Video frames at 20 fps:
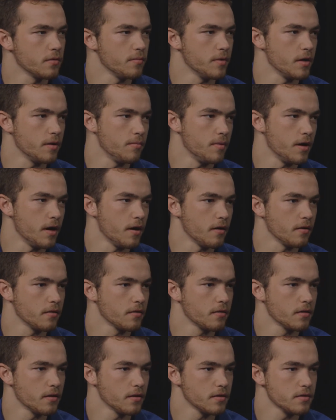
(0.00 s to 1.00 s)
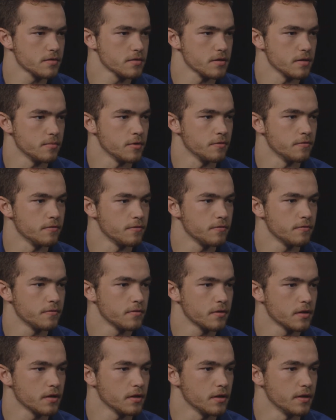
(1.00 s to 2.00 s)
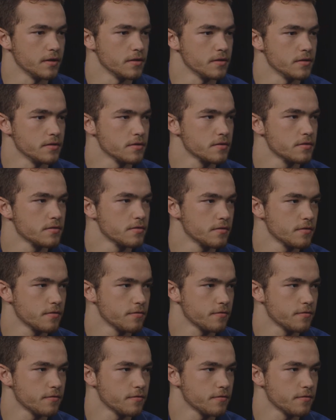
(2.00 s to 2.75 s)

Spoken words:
bit about some of Clinton's